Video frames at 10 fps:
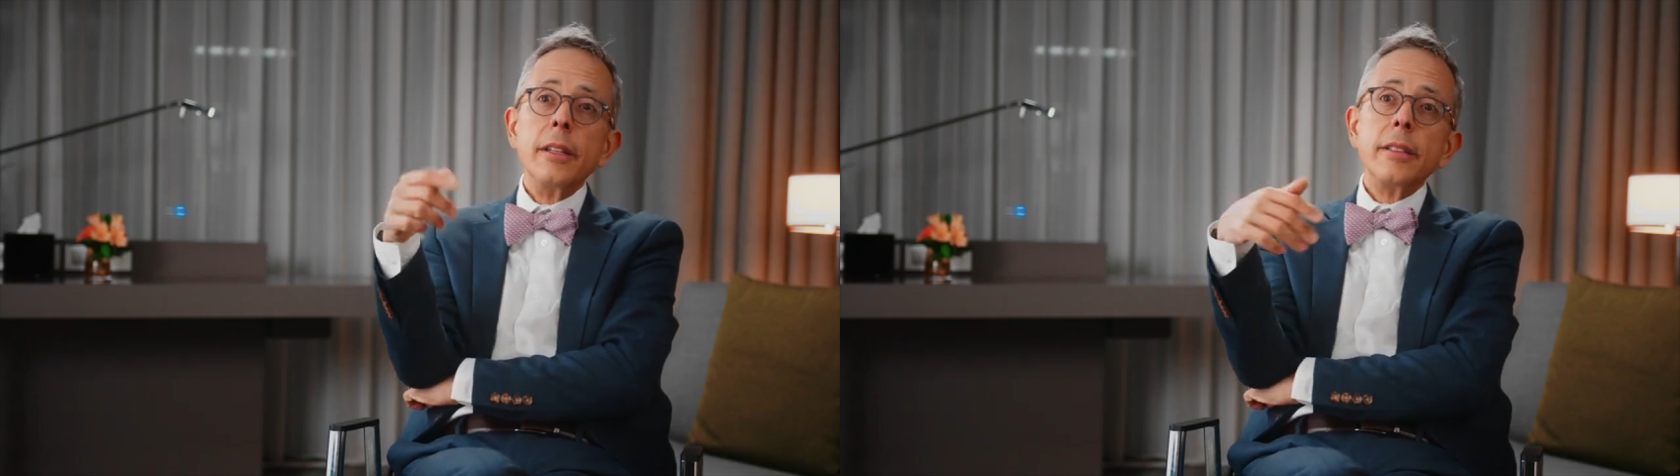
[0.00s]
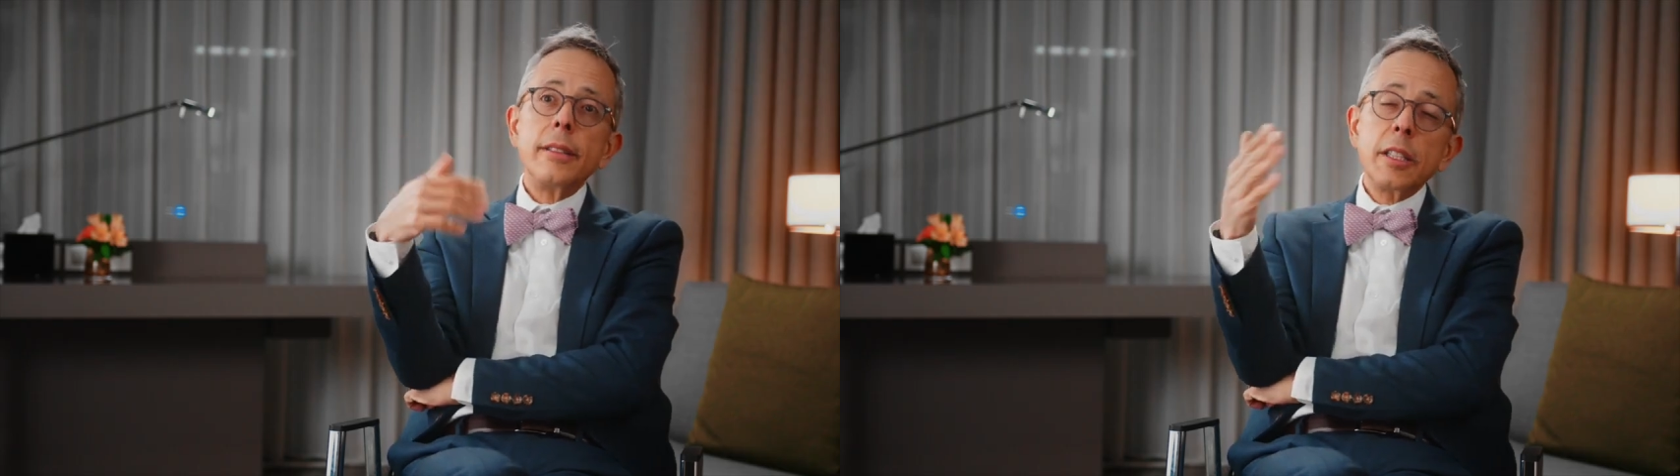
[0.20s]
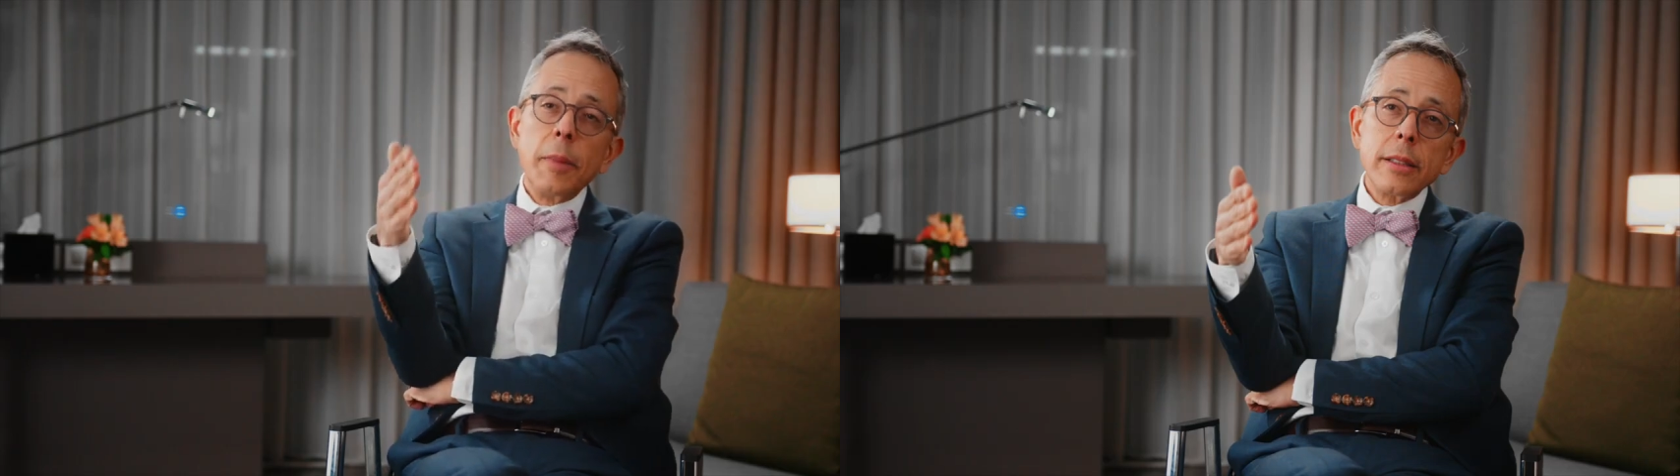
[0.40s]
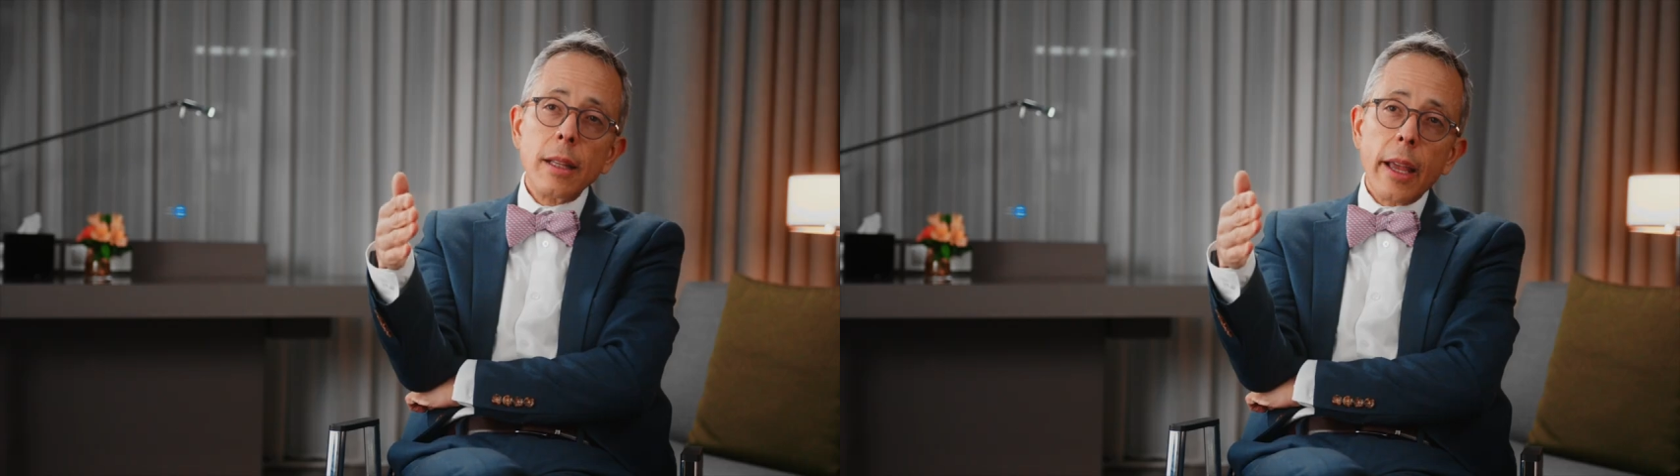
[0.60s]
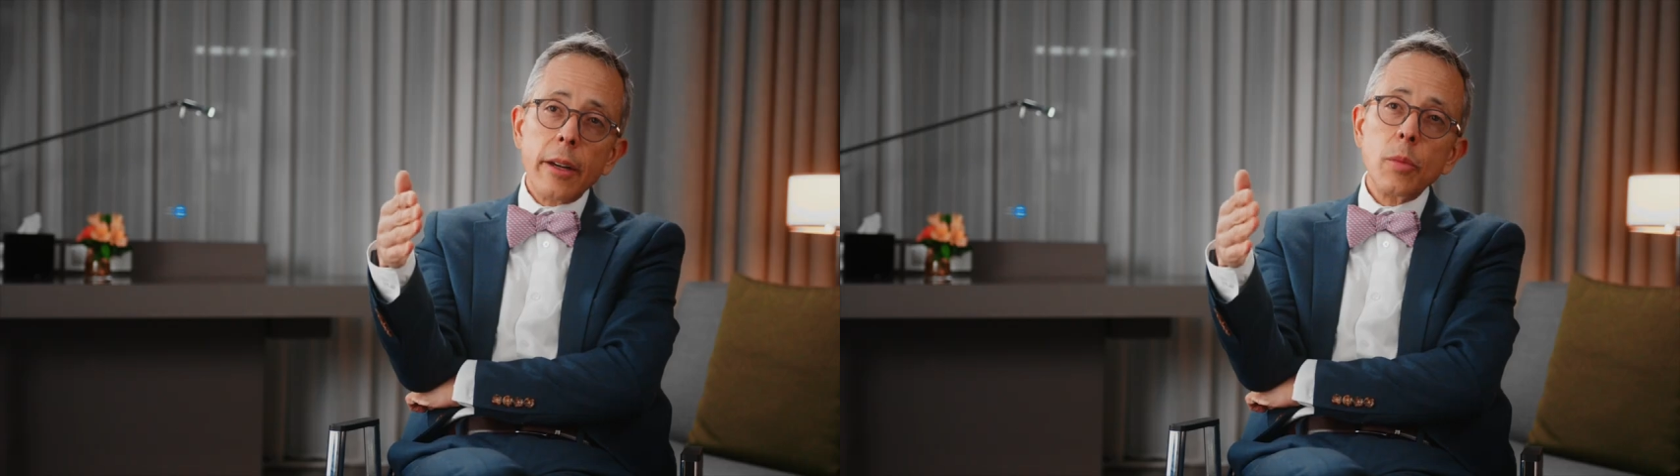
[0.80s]
6 months
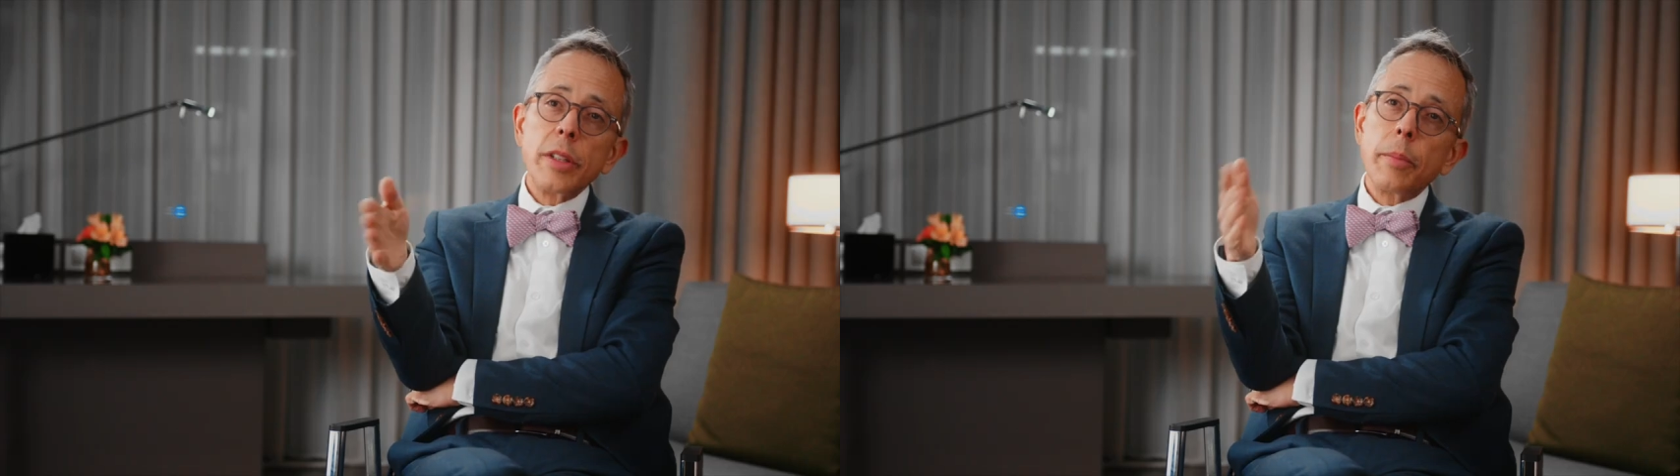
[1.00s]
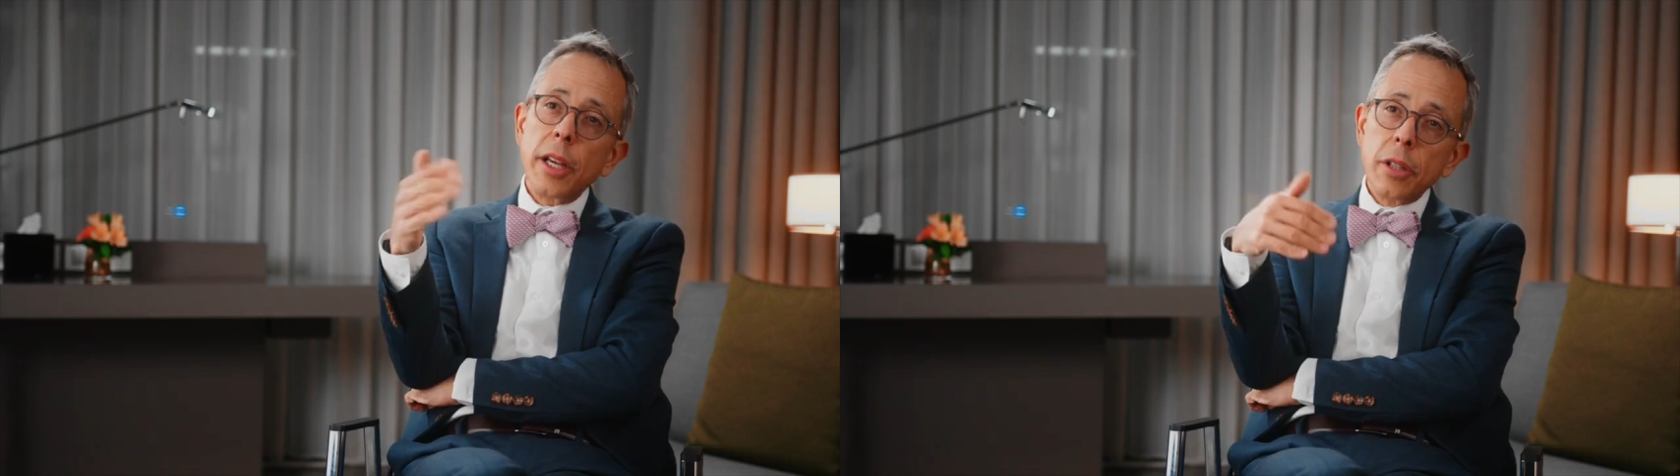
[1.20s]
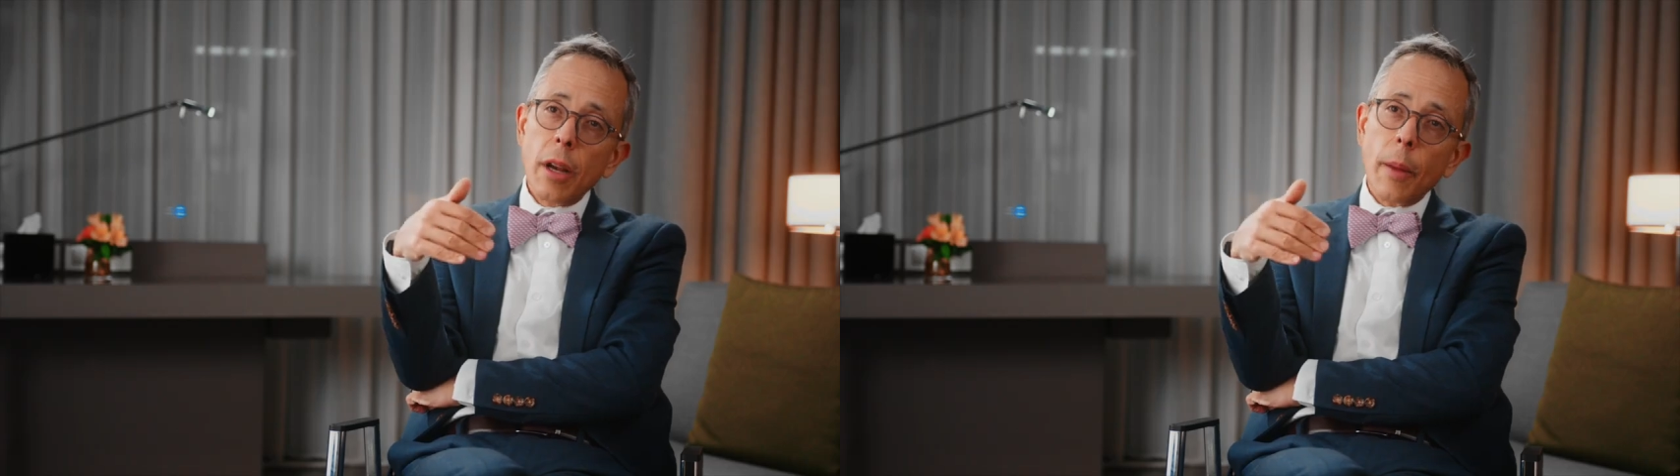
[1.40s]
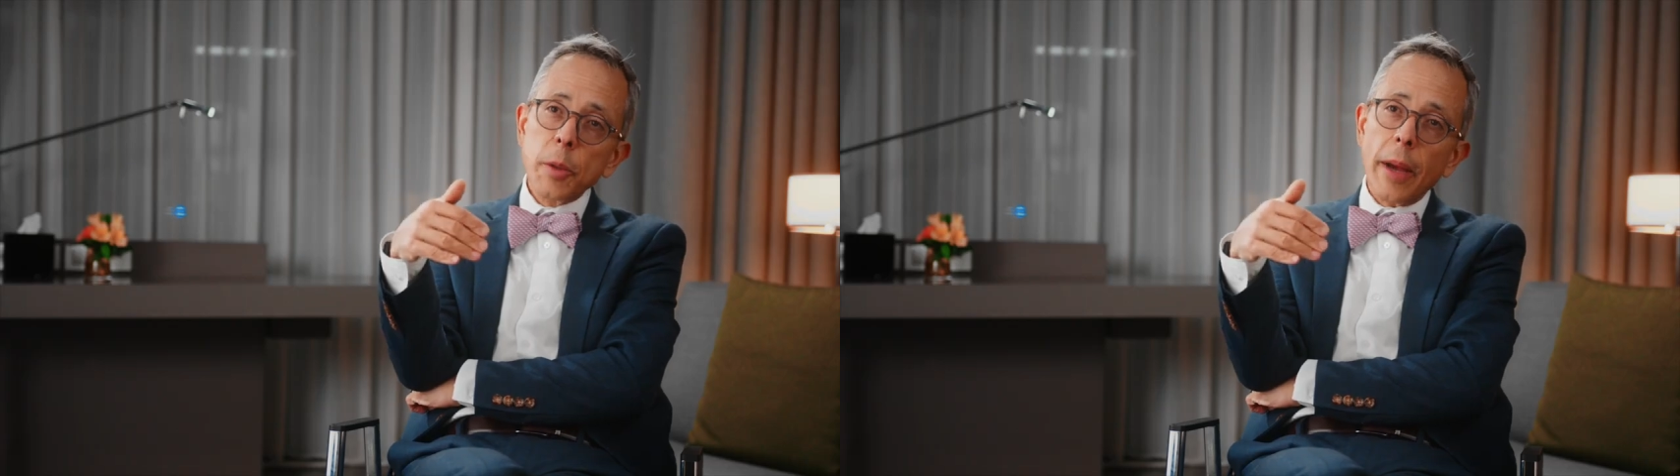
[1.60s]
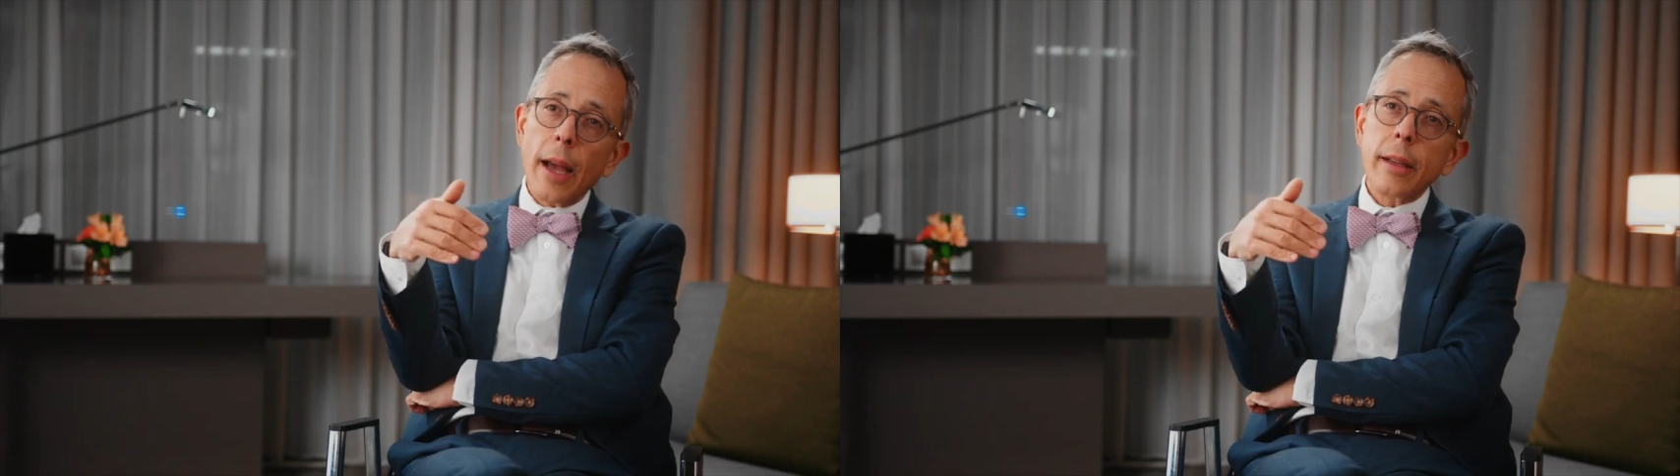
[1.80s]
later, when the patient comes
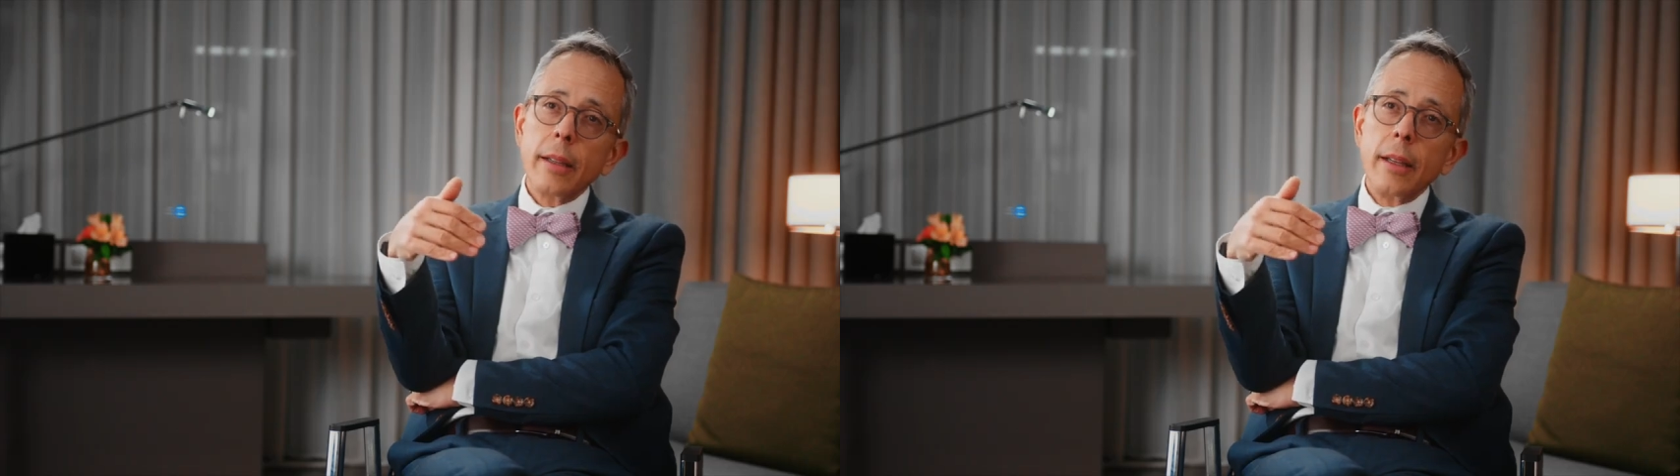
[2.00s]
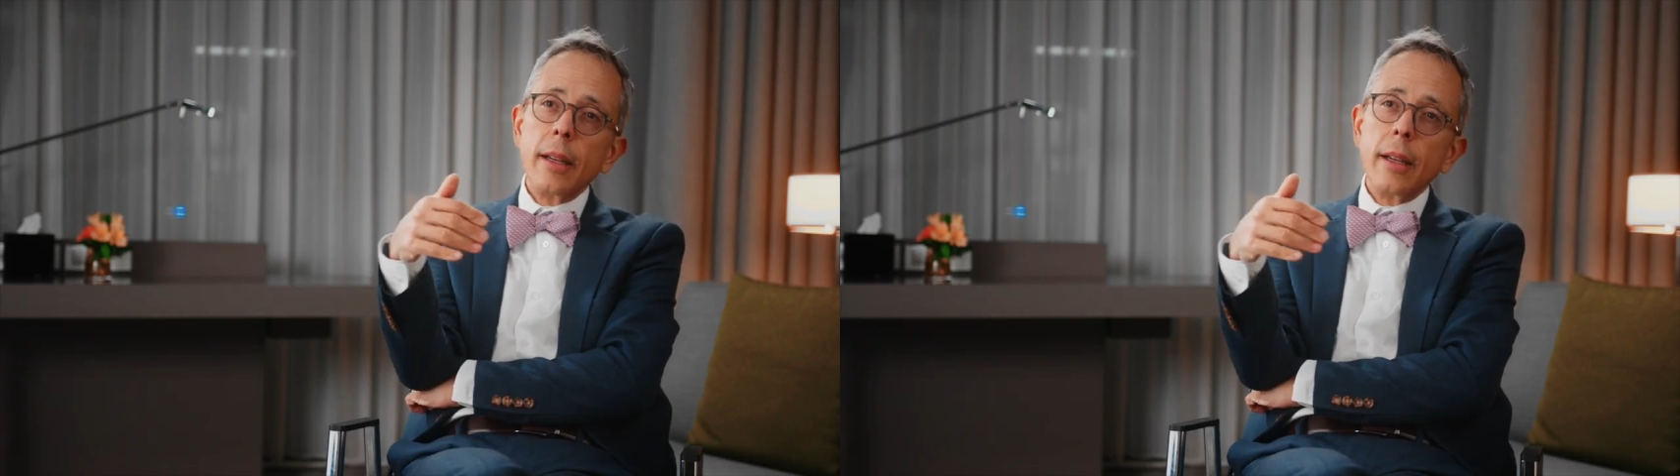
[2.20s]
back,